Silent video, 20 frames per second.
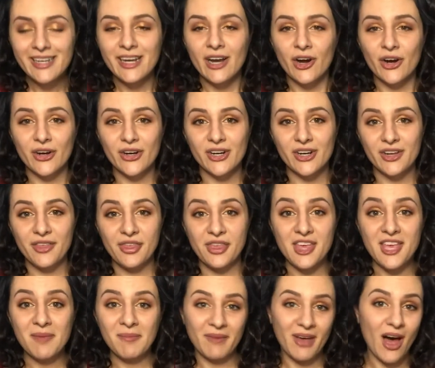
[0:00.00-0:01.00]
Her
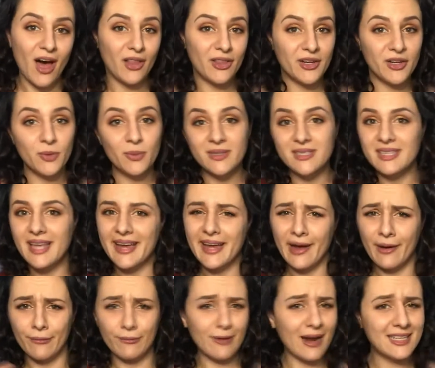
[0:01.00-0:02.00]
theme color was like
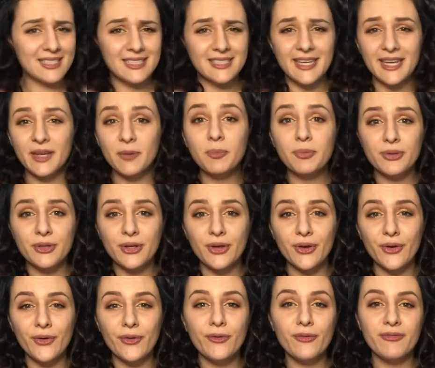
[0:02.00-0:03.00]
a rustic
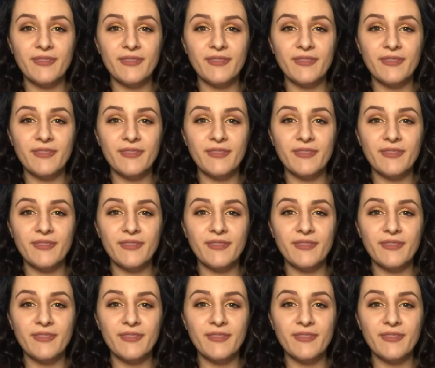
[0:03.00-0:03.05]
blue,